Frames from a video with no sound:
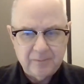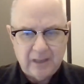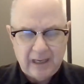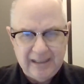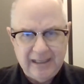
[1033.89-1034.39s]

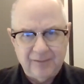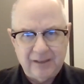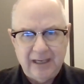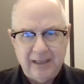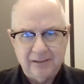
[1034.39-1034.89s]
I
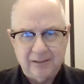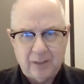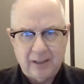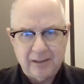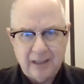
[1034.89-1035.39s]
advocate, and
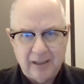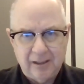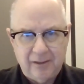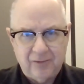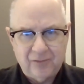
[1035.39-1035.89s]
my
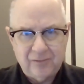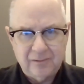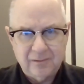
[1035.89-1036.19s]
colleagues